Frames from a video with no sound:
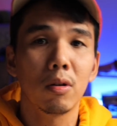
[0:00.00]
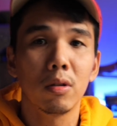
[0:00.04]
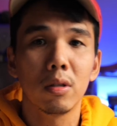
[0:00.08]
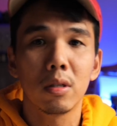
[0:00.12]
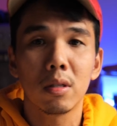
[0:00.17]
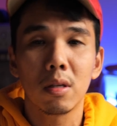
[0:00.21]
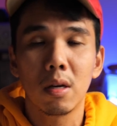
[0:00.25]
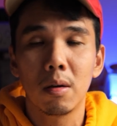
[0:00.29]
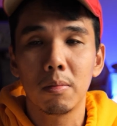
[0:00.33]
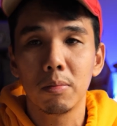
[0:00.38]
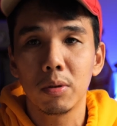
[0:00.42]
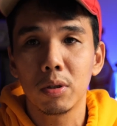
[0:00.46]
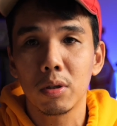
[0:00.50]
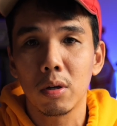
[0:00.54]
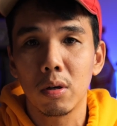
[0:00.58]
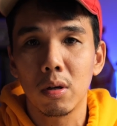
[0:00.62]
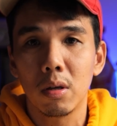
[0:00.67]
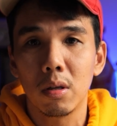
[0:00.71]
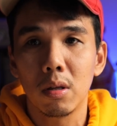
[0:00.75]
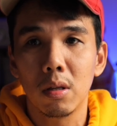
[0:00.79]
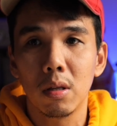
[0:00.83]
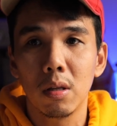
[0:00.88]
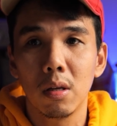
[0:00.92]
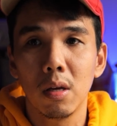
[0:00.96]

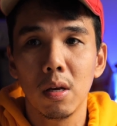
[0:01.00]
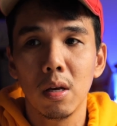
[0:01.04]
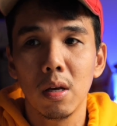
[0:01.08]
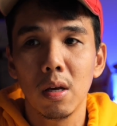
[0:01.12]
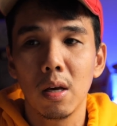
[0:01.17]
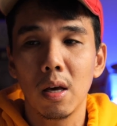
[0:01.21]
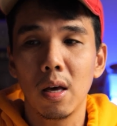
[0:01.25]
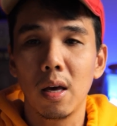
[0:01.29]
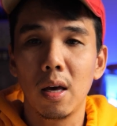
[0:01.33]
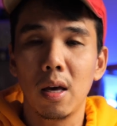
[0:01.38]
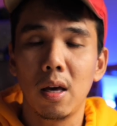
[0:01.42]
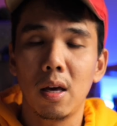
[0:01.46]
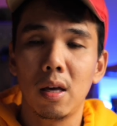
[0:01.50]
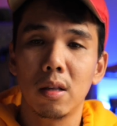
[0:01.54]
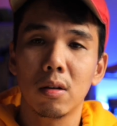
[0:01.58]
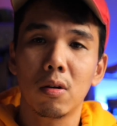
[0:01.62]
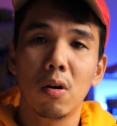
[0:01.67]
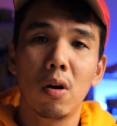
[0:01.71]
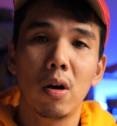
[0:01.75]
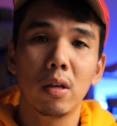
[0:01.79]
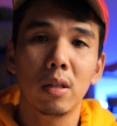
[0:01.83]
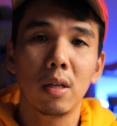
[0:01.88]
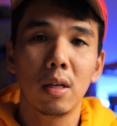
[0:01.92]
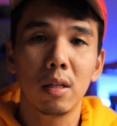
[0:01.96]
consumption, and
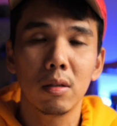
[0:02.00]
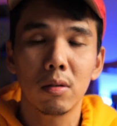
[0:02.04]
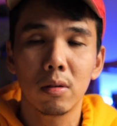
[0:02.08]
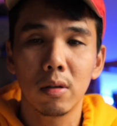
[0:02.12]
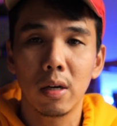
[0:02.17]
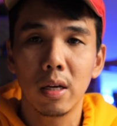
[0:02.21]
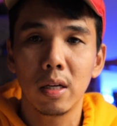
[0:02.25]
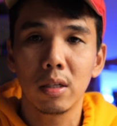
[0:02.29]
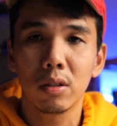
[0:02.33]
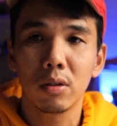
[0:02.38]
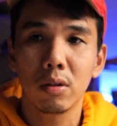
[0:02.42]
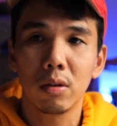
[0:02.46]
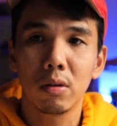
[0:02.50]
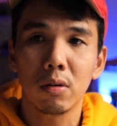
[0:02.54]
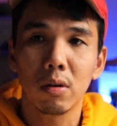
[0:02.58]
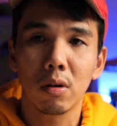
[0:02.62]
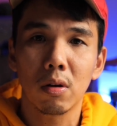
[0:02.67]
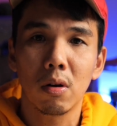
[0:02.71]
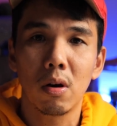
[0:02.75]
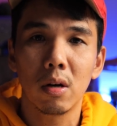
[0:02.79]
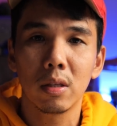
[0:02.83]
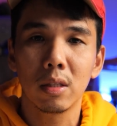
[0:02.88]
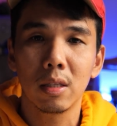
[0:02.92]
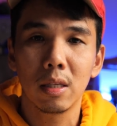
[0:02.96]
content creation or
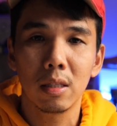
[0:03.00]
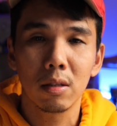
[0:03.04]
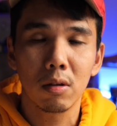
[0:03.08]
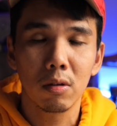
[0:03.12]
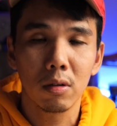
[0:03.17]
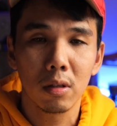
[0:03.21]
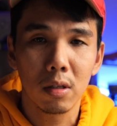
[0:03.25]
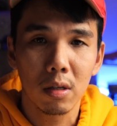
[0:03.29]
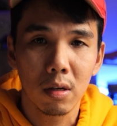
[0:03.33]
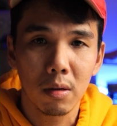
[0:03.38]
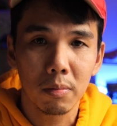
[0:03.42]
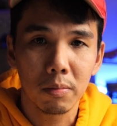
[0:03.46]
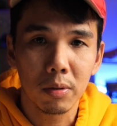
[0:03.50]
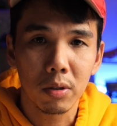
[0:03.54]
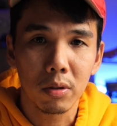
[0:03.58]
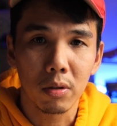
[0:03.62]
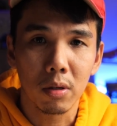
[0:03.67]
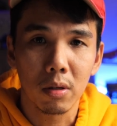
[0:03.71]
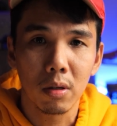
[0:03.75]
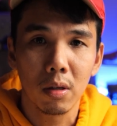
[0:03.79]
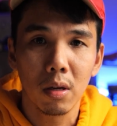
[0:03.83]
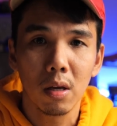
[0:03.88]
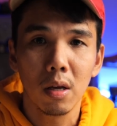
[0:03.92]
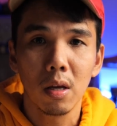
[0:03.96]
content
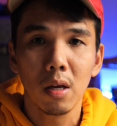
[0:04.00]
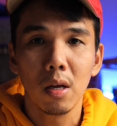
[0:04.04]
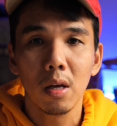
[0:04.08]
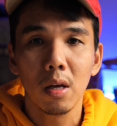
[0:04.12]
consumption,